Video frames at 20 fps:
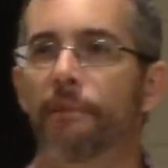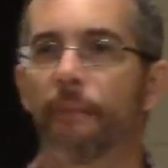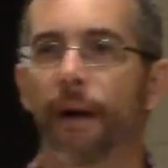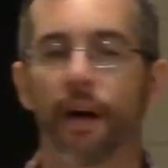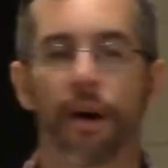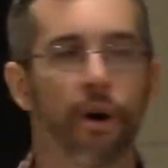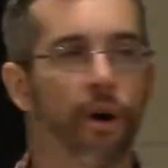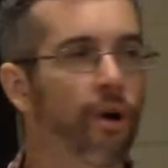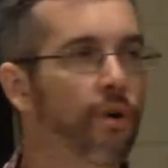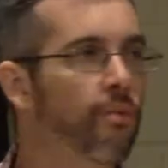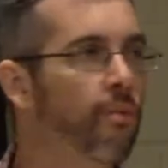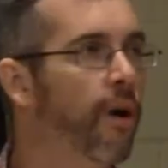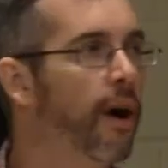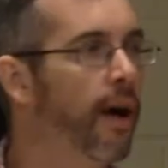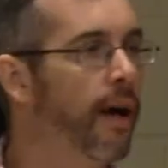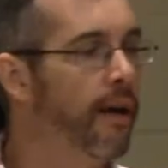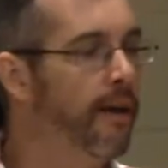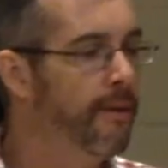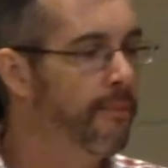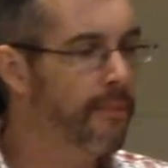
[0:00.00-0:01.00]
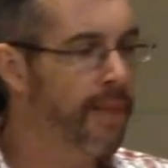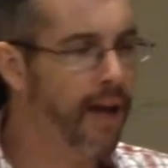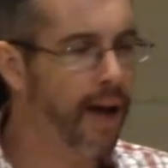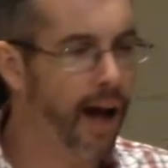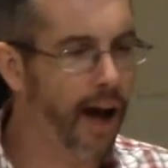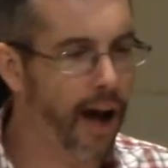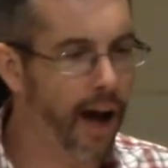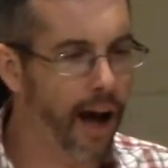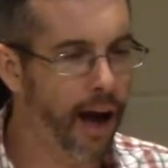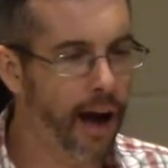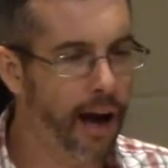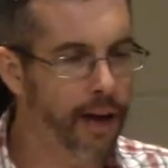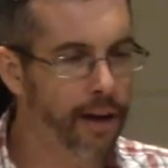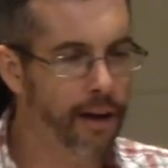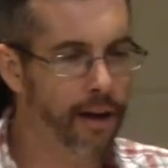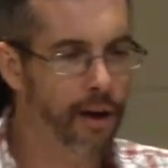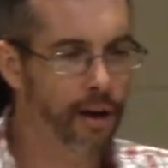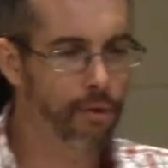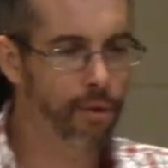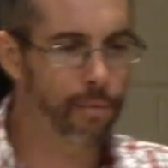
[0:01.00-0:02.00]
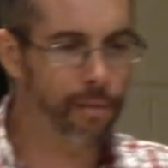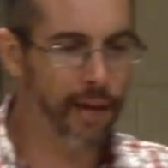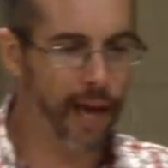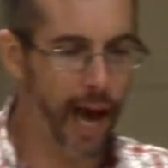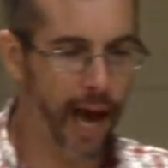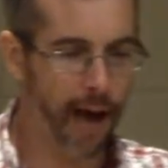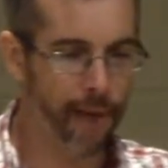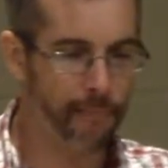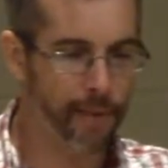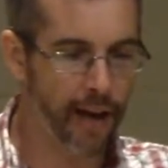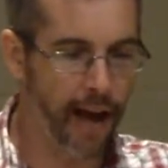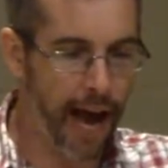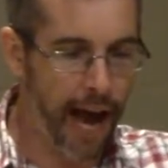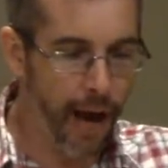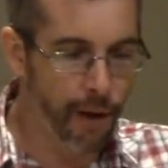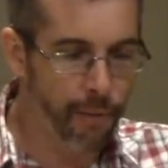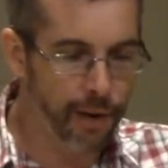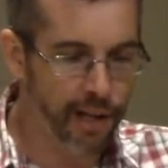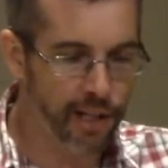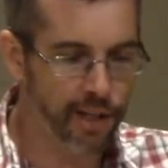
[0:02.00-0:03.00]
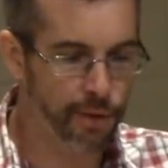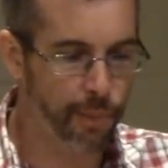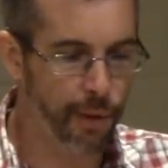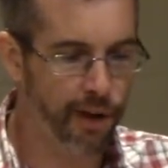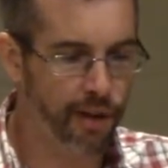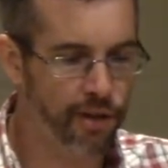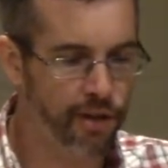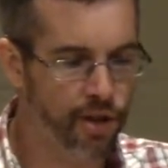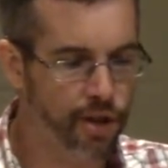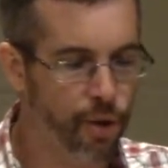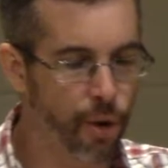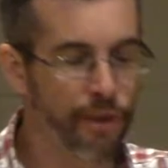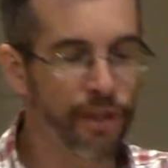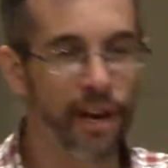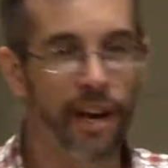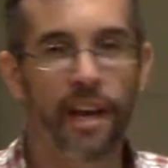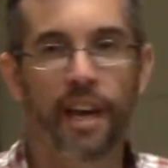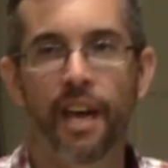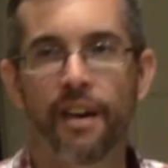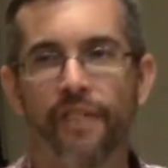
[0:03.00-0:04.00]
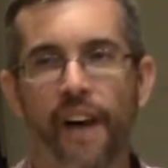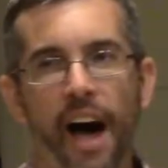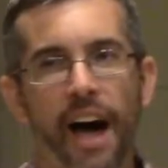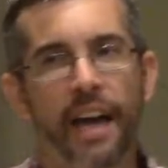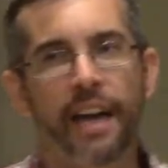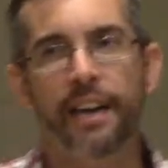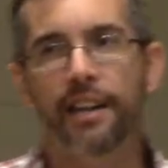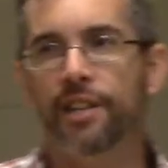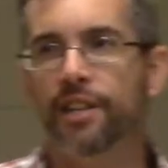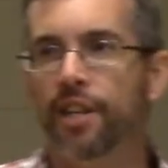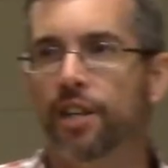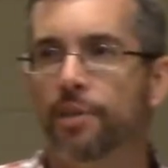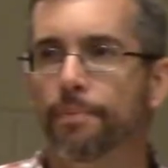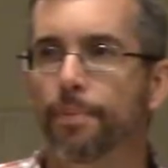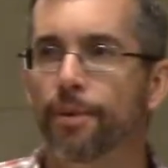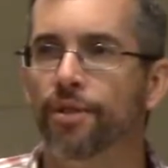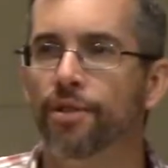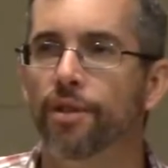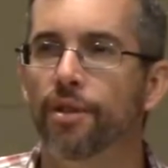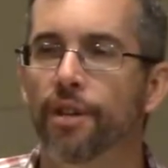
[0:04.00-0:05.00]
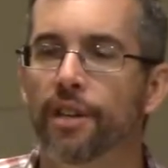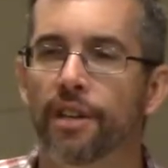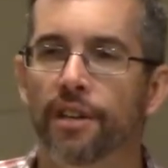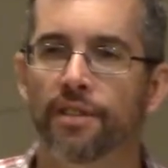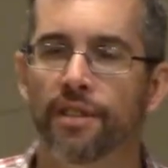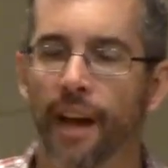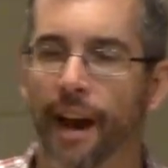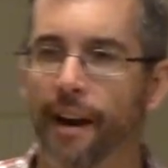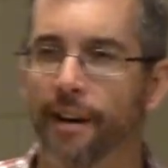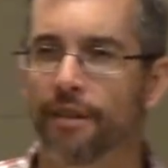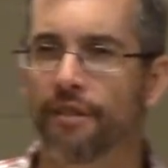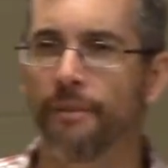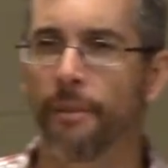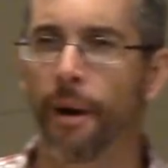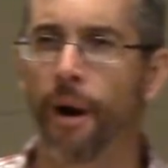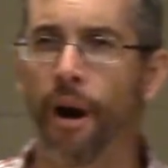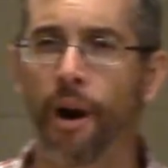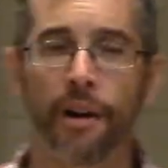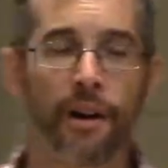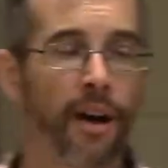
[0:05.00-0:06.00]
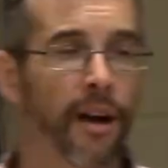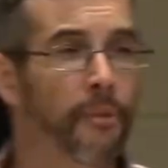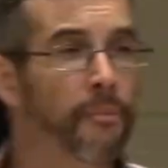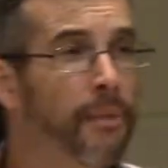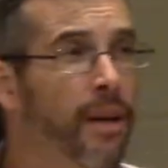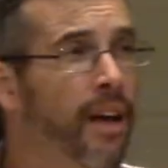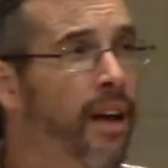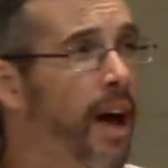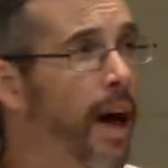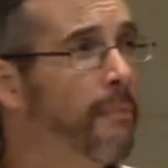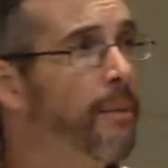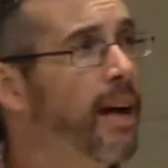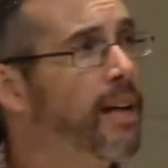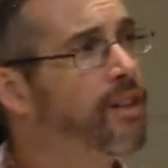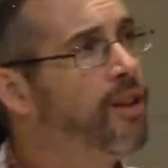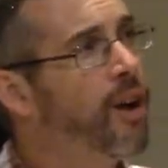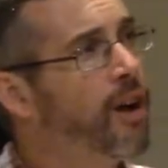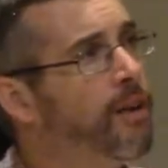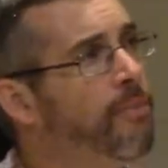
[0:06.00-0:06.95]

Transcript: my own way, I would be happy. I would experience joy. That if I could just pursue the desires of my heart. Now, I'm not talking